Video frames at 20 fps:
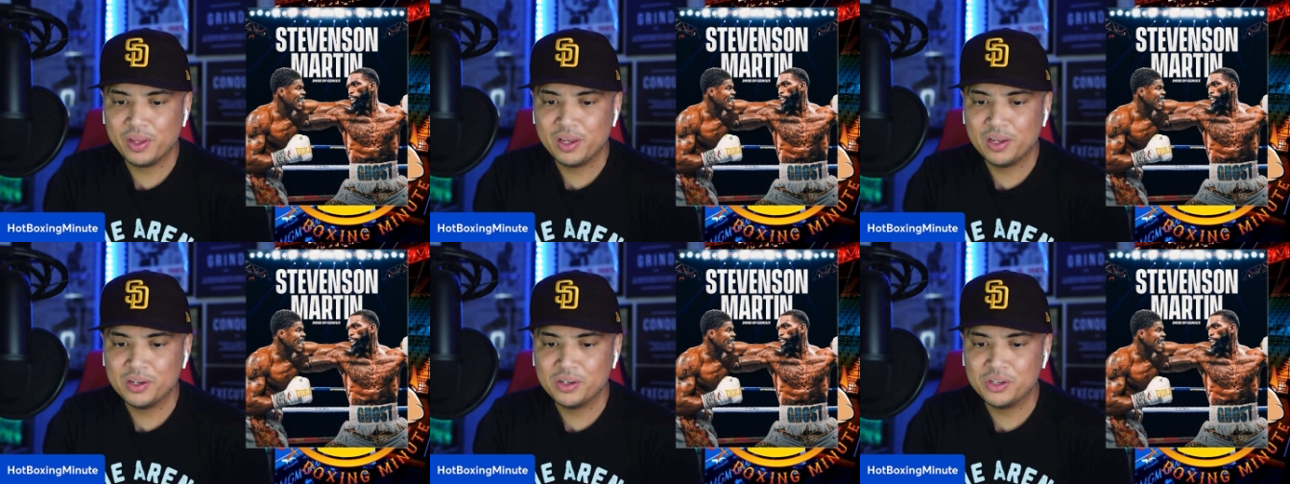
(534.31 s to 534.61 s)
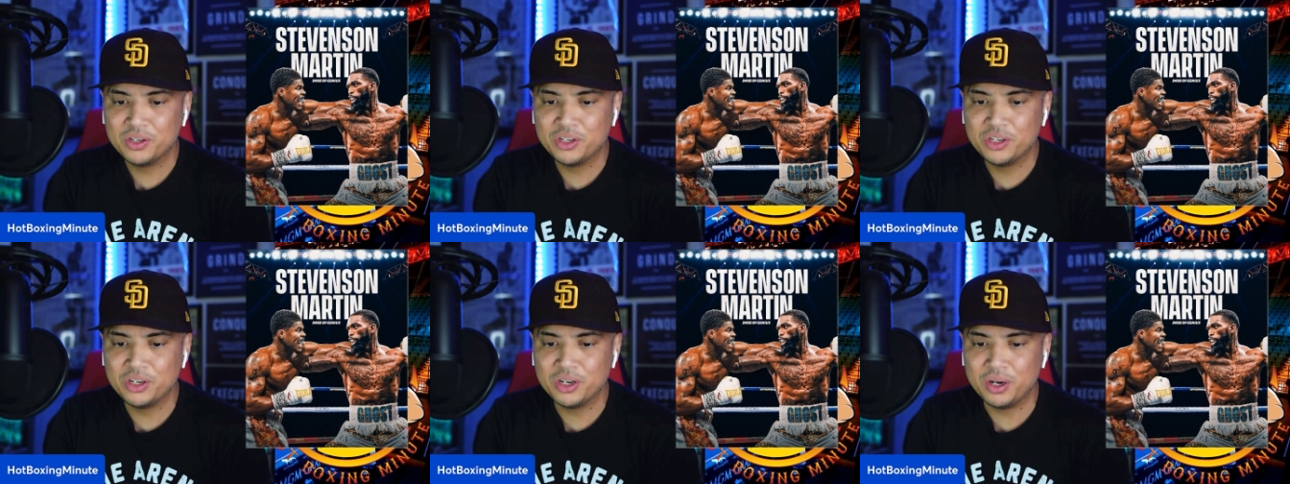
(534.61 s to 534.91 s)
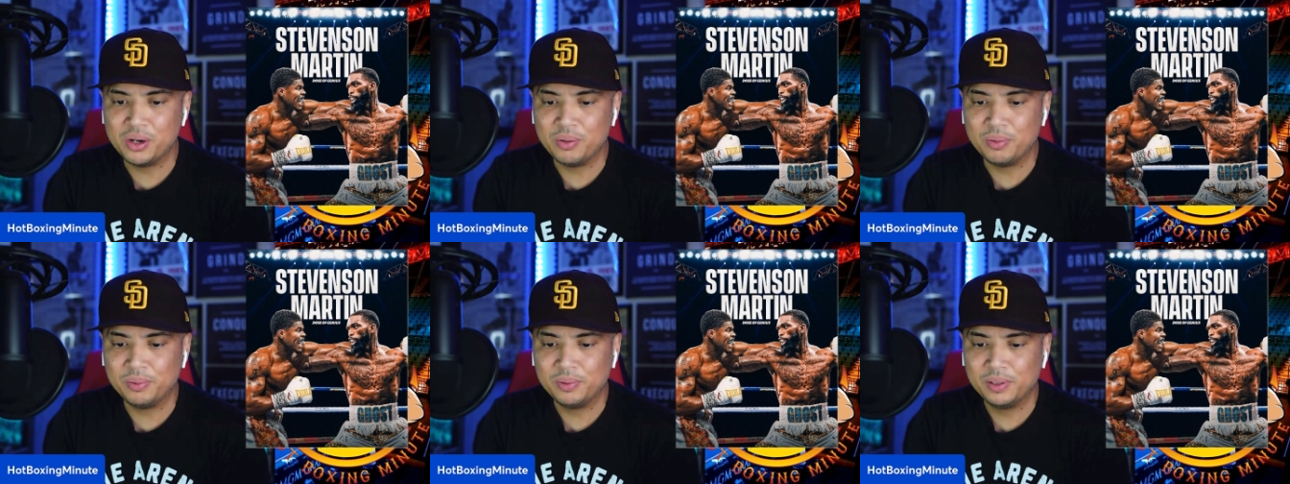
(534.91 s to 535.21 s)

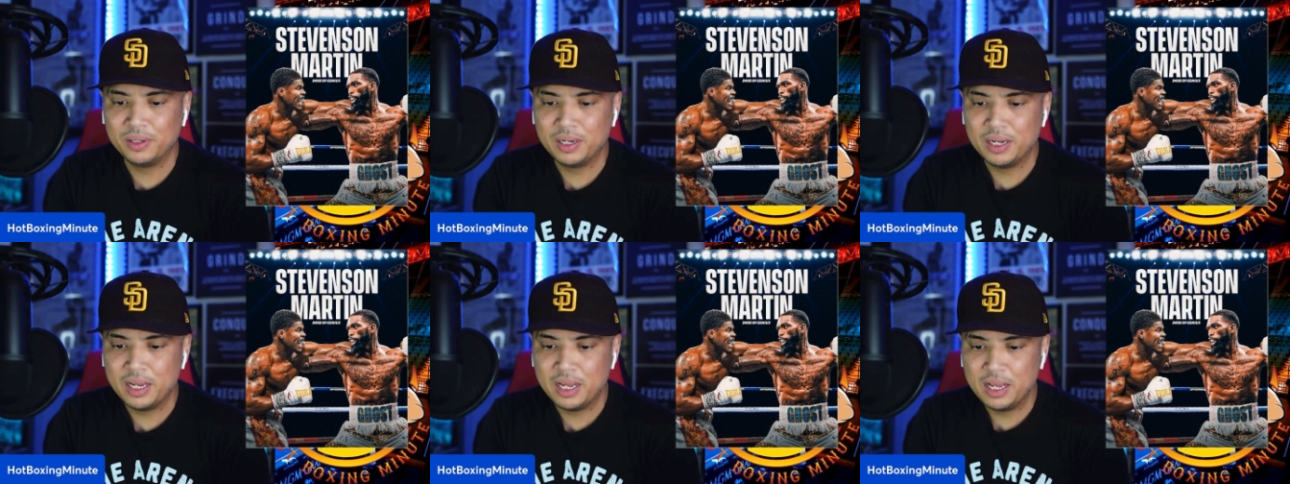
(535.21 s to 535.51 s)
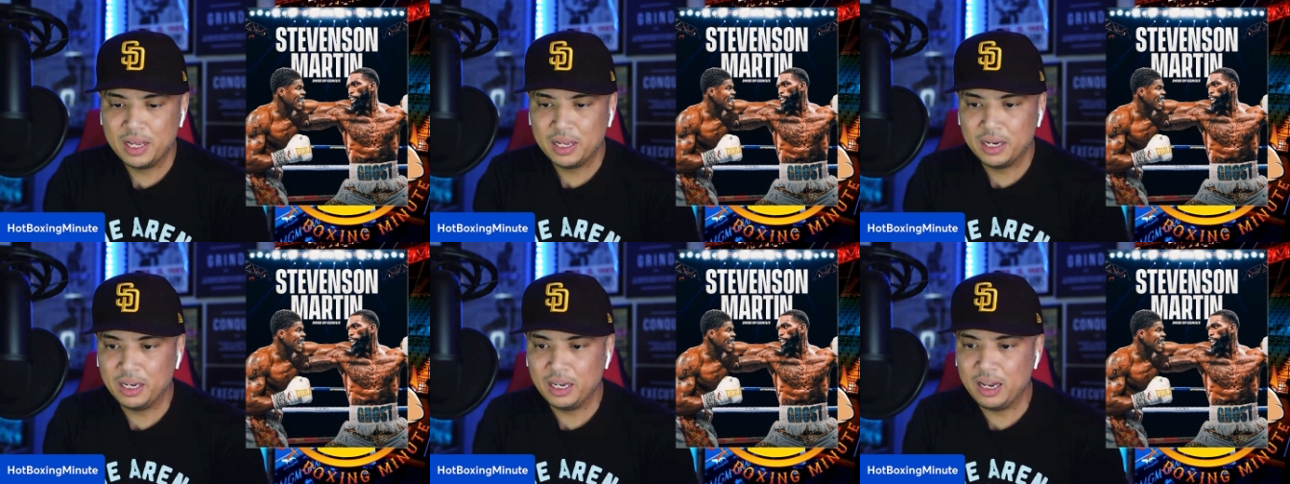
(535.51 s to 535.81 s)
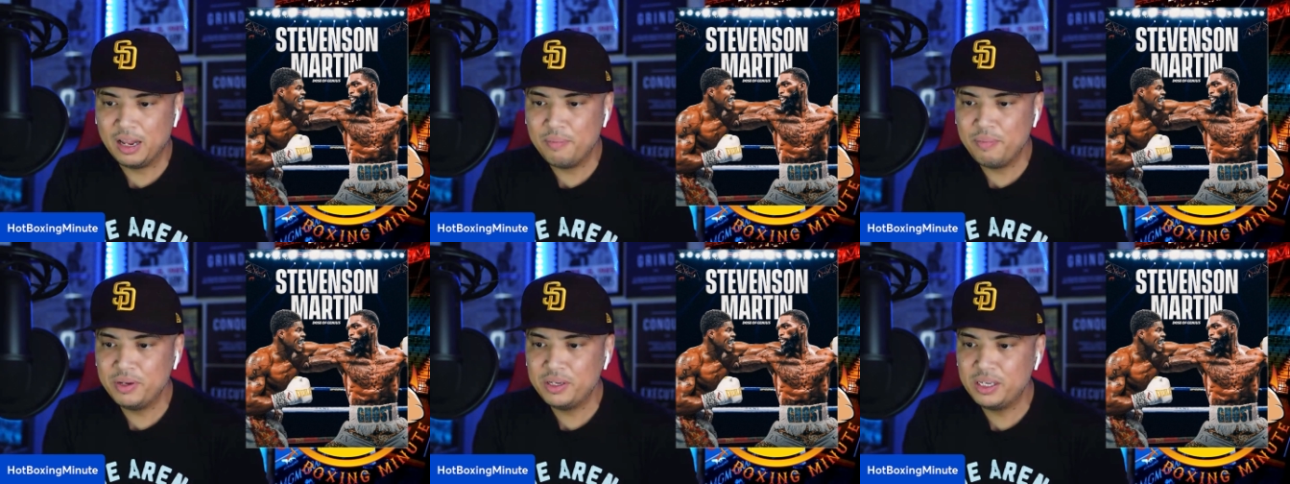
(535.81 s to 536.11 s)
So
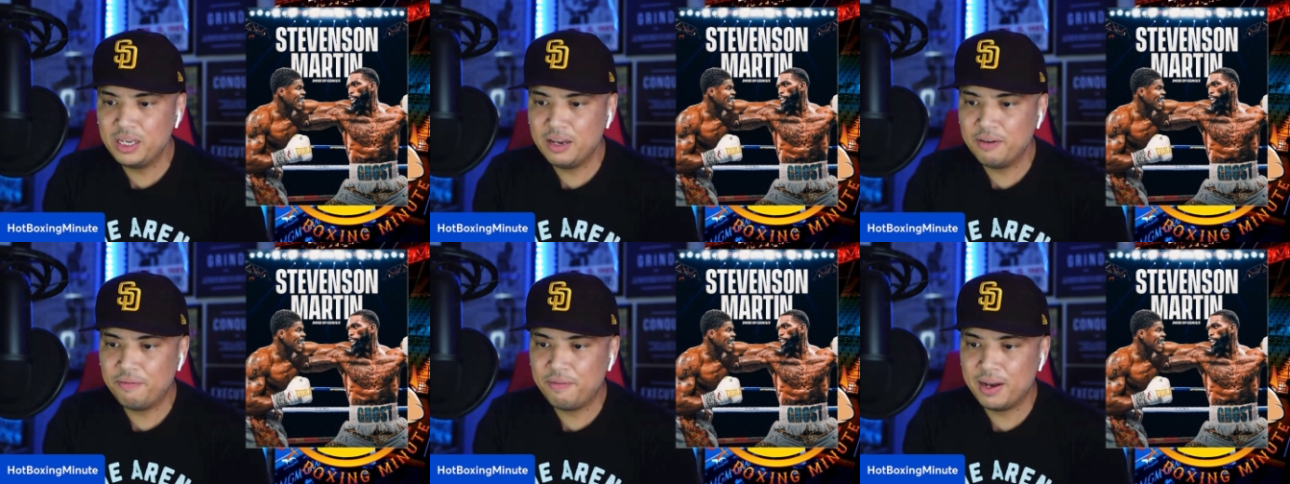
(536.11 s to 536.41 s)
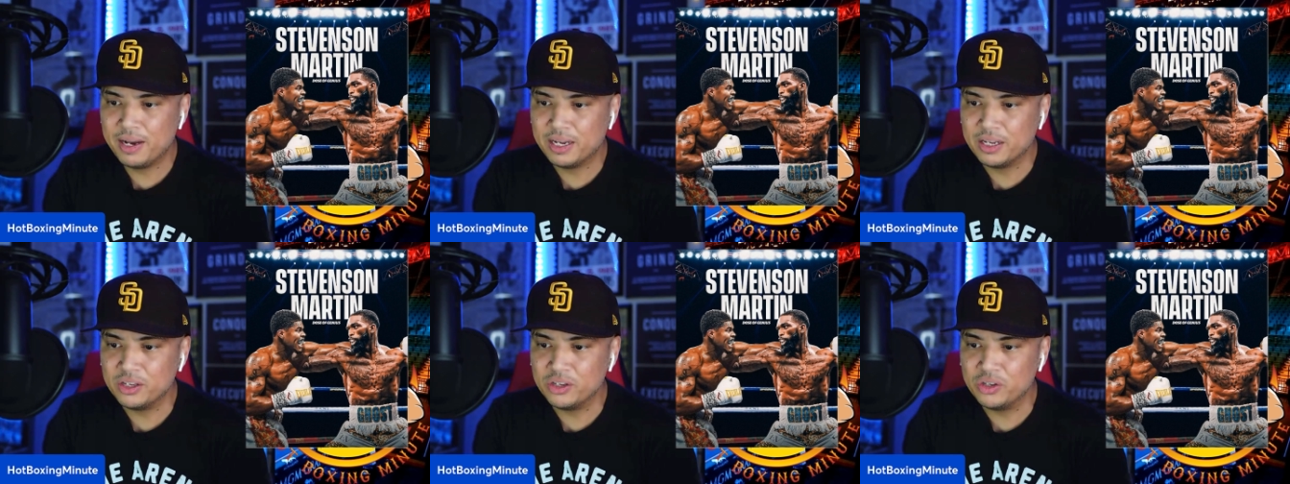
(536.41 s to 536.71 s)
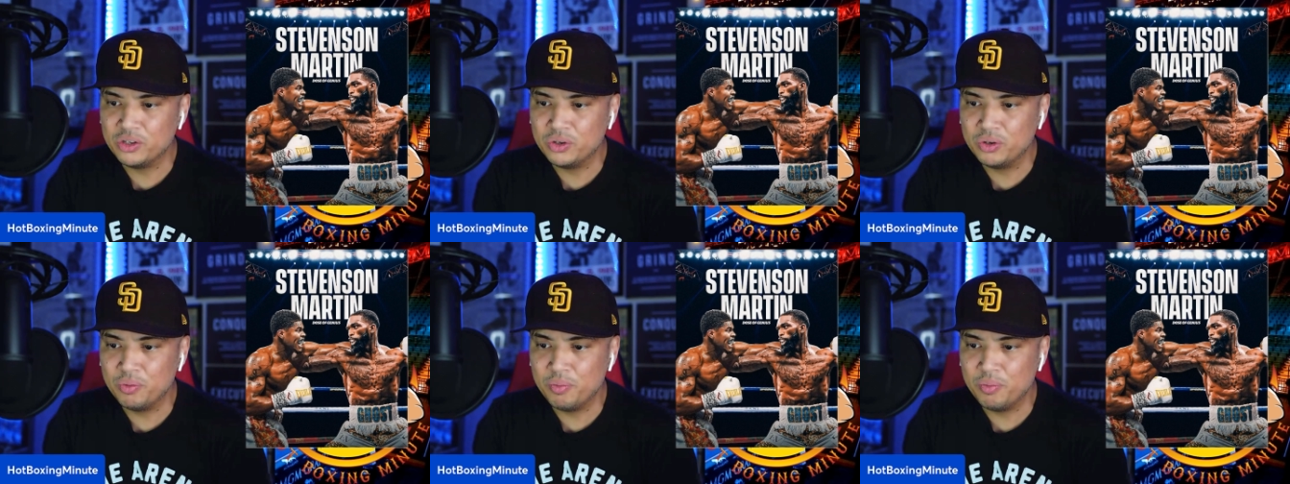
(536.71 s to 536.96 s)
let me see if I can zoom